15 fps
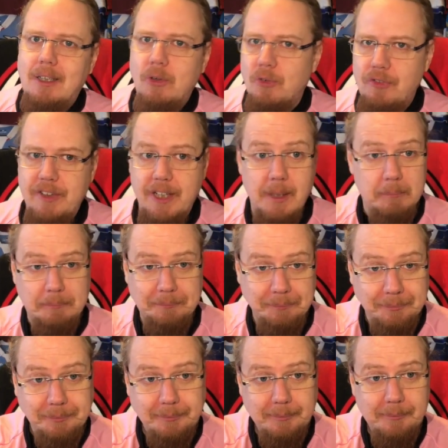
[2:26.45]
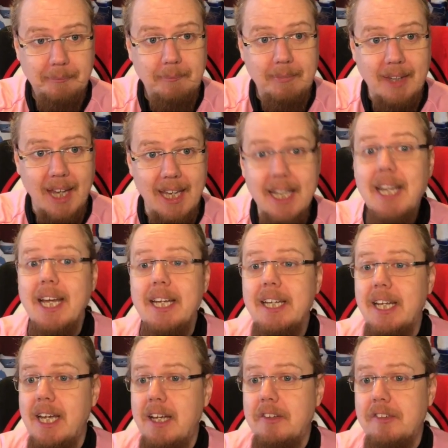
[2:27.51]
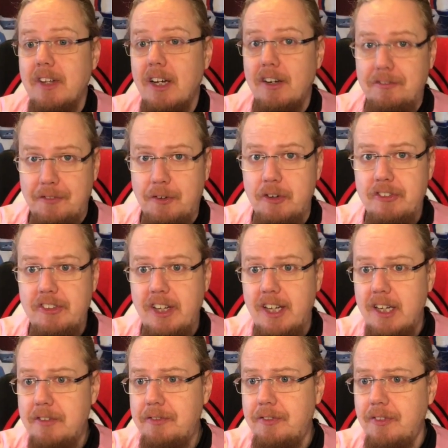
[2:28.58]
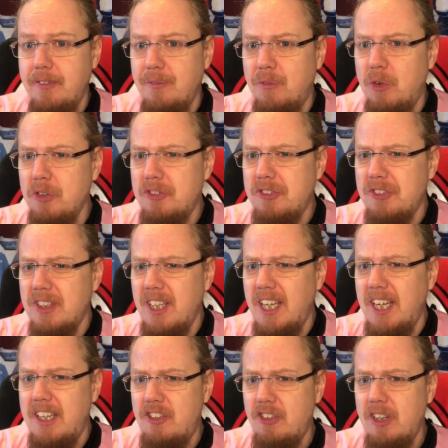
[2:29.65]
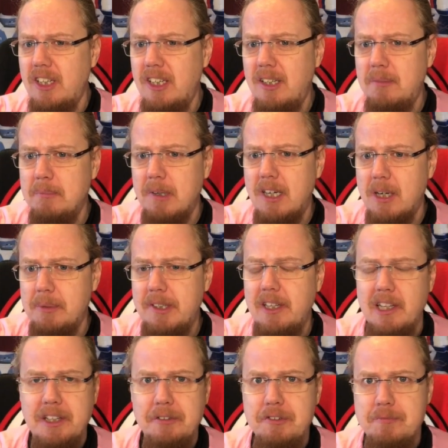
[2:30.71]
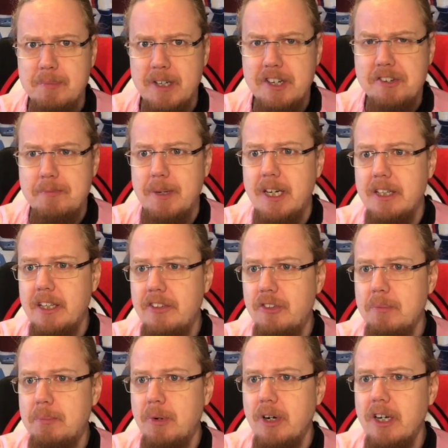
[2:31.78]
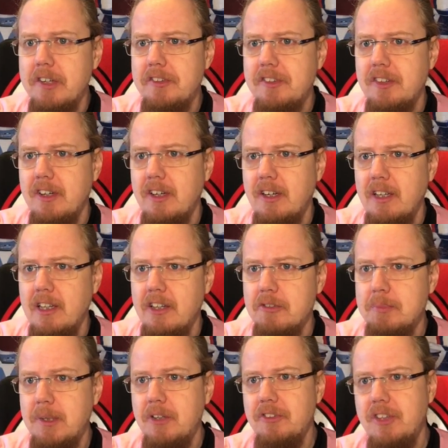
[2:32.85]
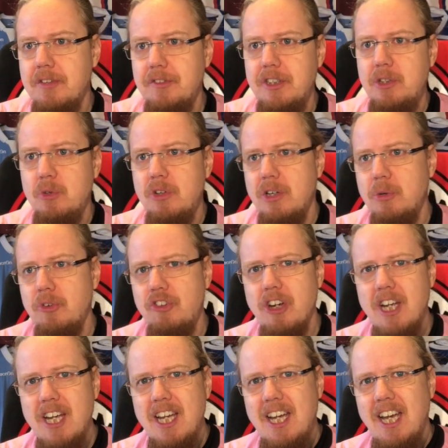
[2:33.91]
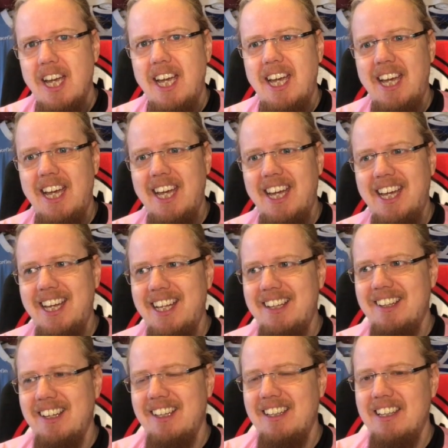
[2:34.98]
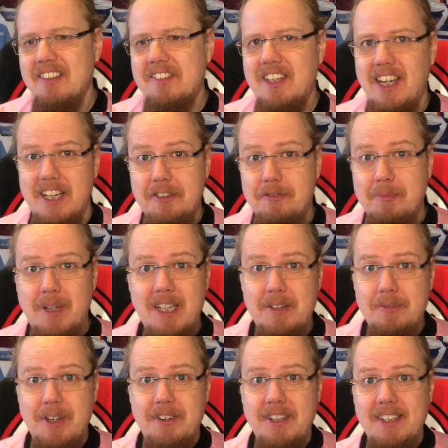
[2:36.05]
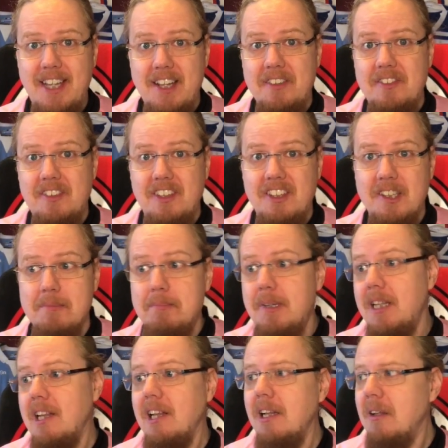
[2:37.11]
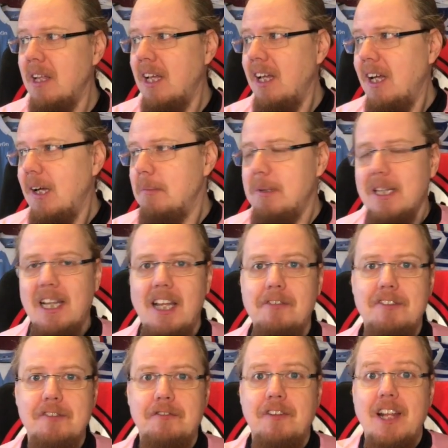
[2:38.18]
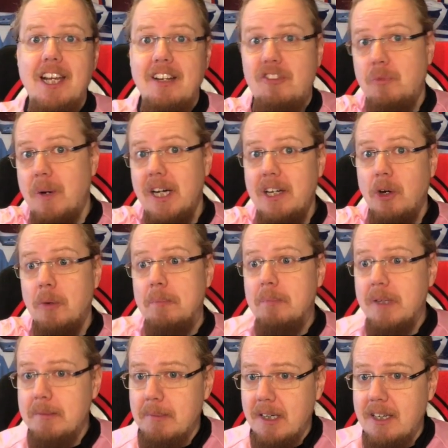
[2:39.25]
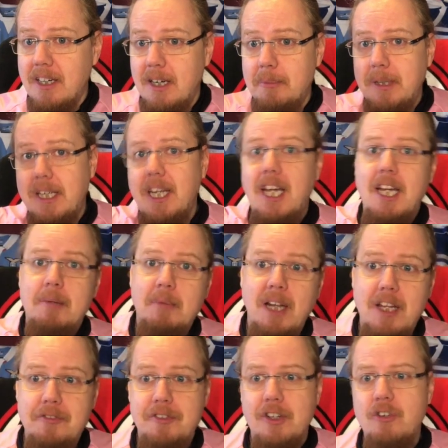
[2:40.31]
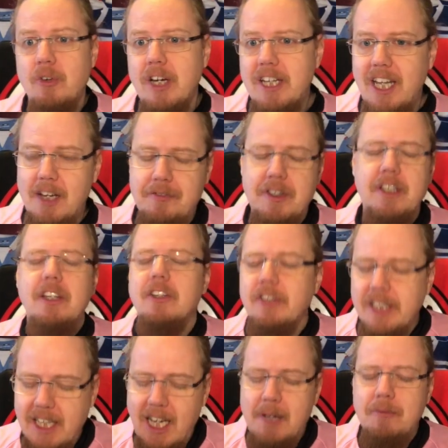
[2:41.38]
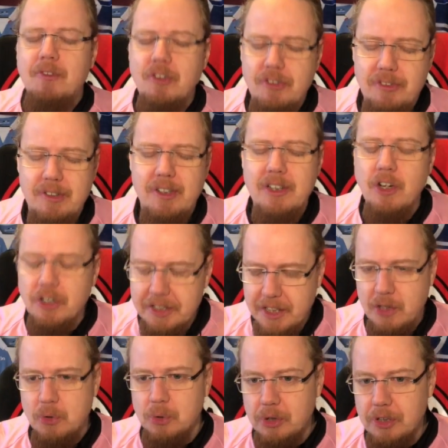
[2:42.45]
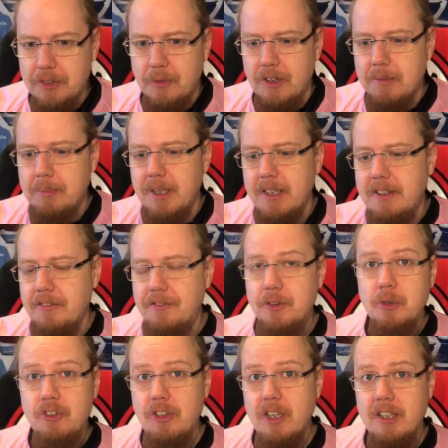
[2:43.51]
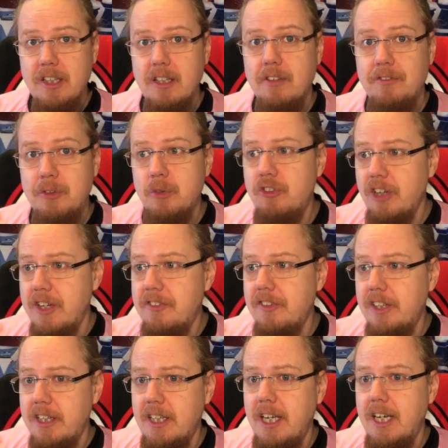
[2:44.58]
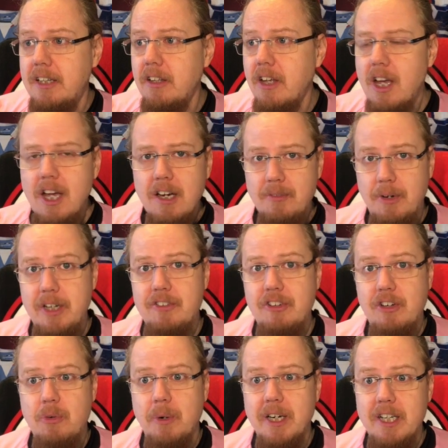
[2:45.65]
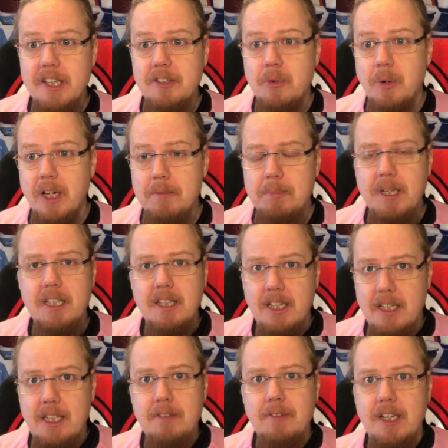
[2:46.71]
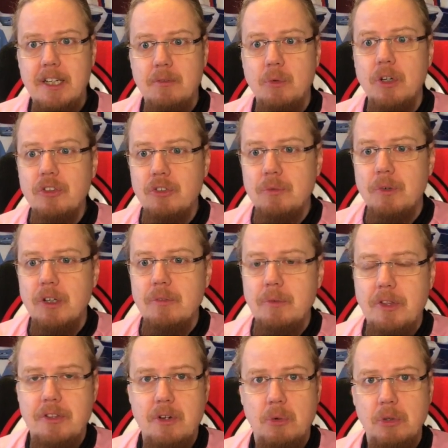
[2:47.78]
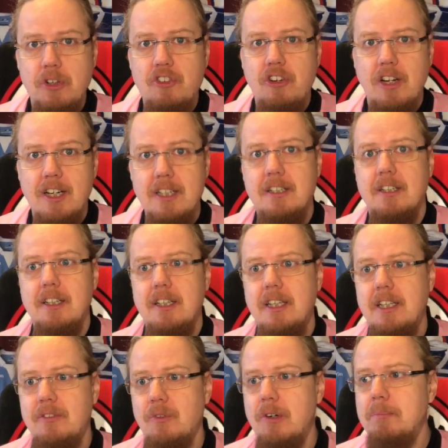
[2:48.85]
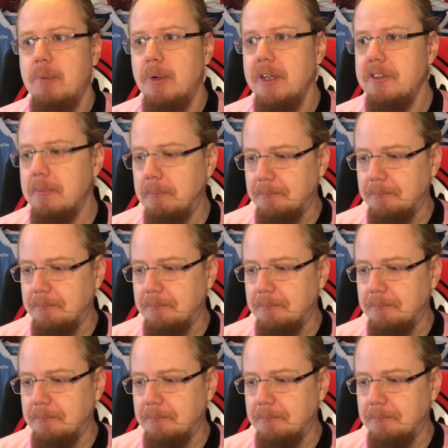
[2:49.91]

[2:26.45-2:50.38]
Go figure in any case, uh, first half was actually Maccabi Tel Aviv much better. They surprised uh, because they have a new coach, and uh, LASK kind of made it very dense in the middle, but left the flanks wide open. And Maccabi came left and right after you know the game was not a good one, but the future the few chances that they had were actually quite quite big. They even had a one to one with goalie Schlager at one point,